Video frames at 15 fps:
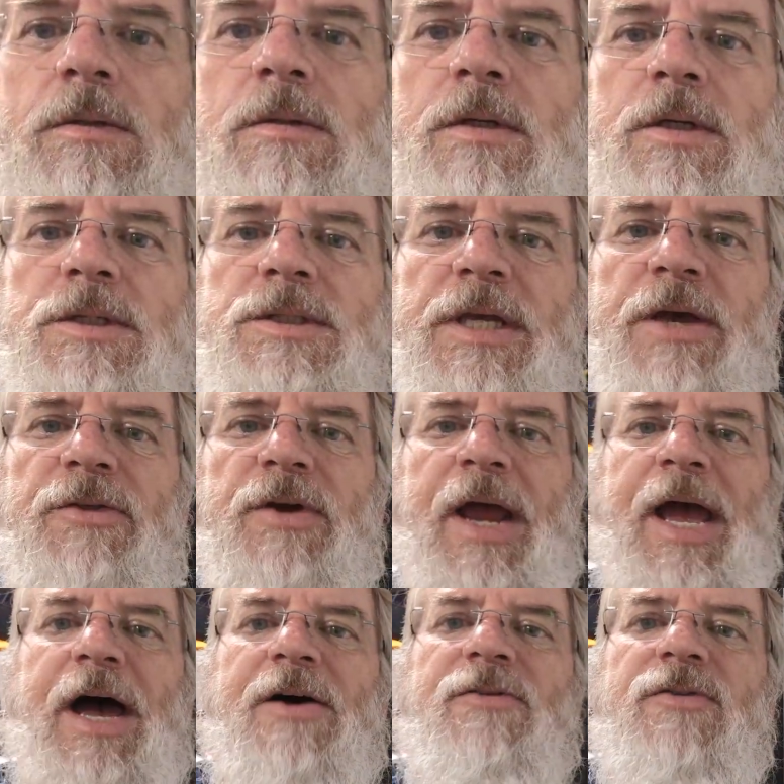There's the other
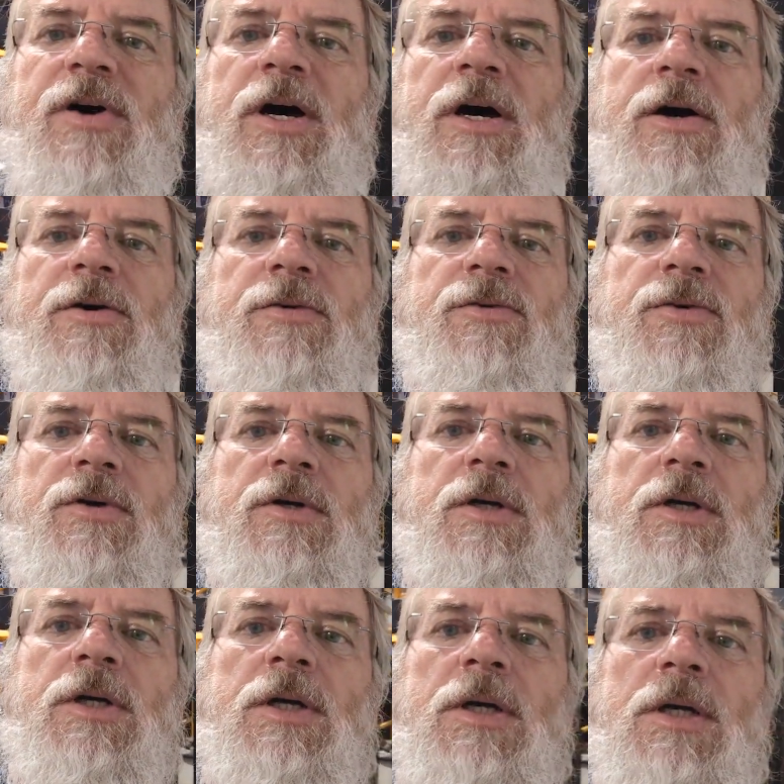half of
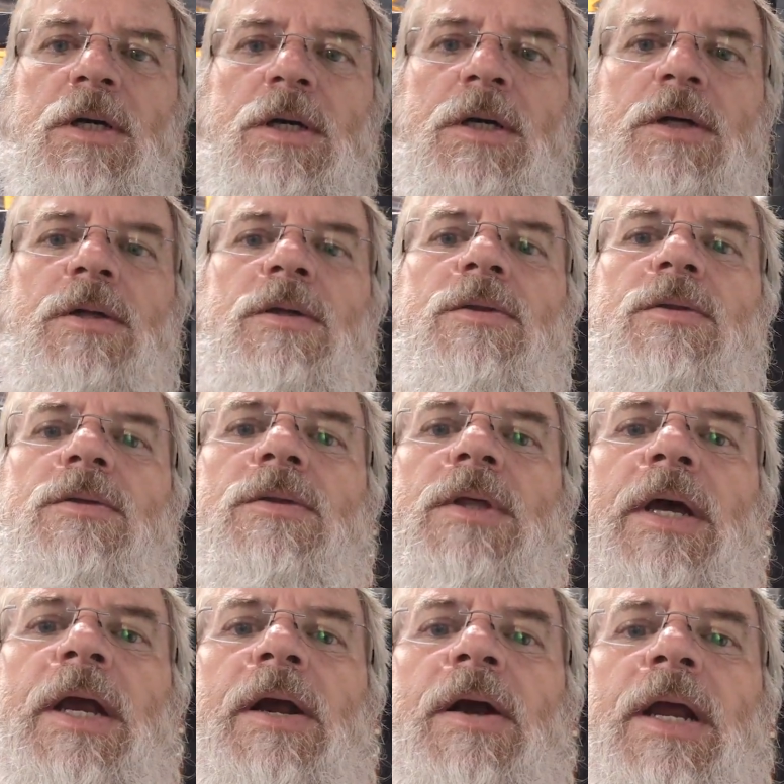
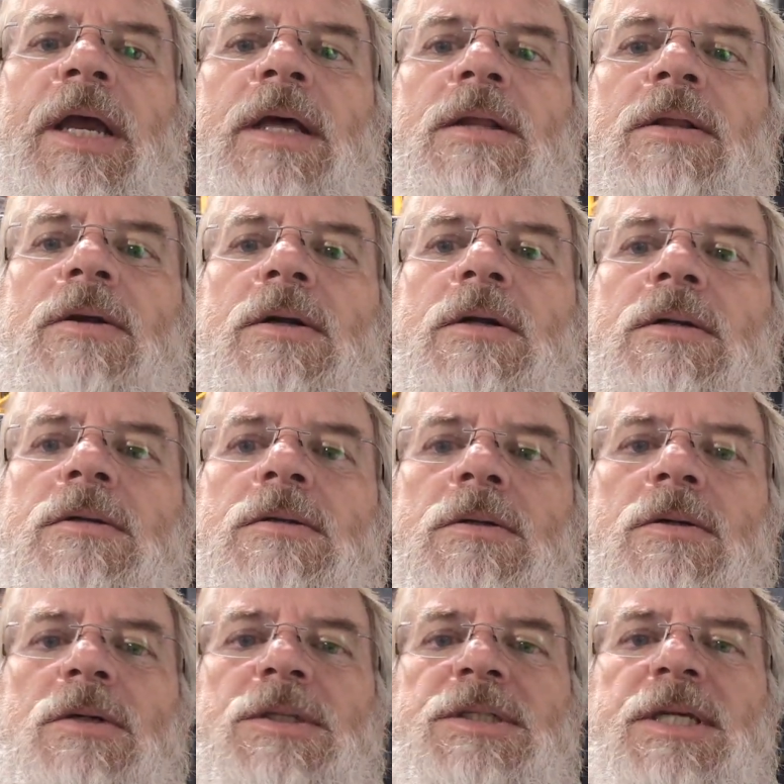the air handler.
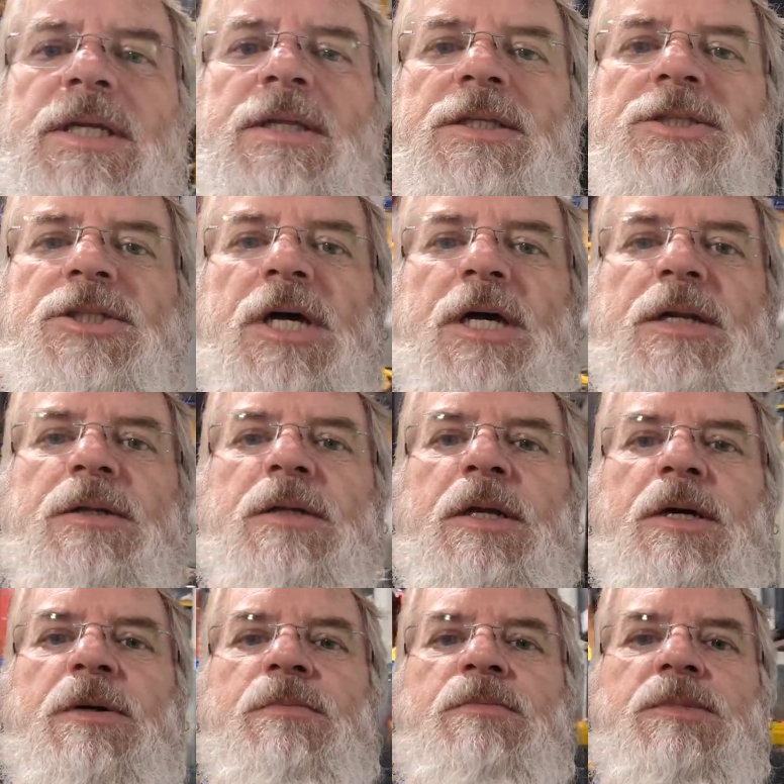Or is it in the shot?
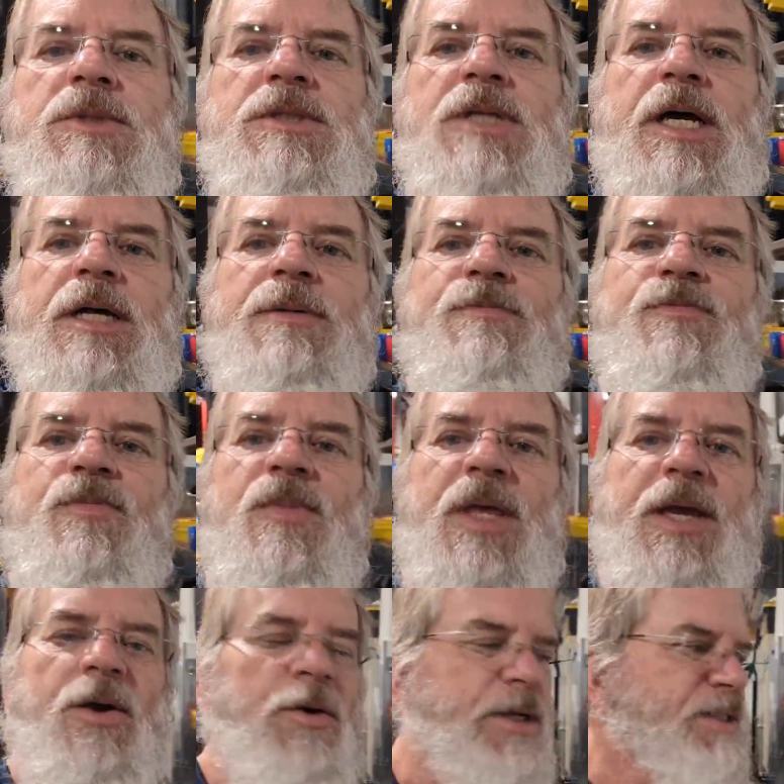No, it's not.
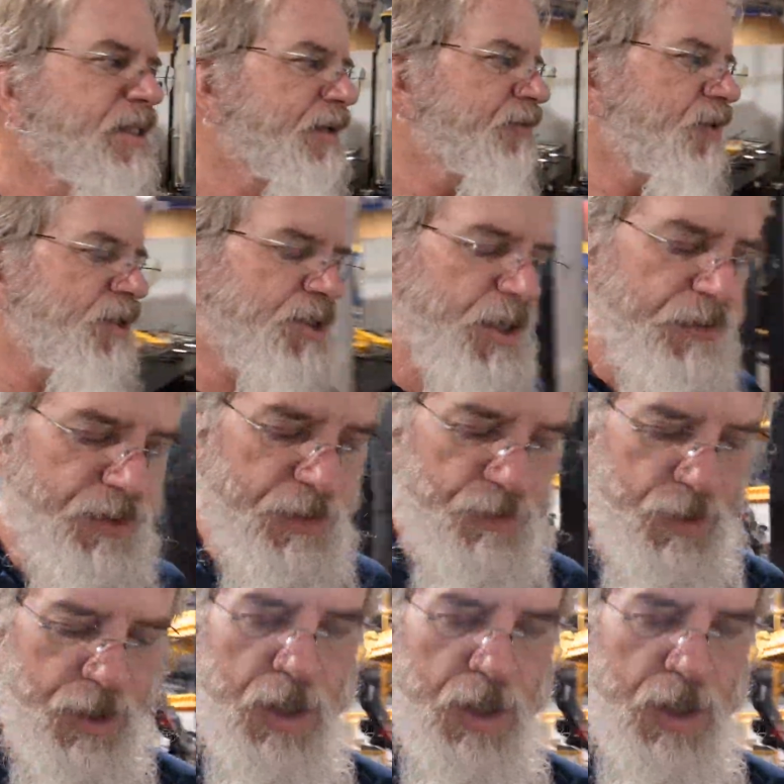Can't quite see it for the shelving.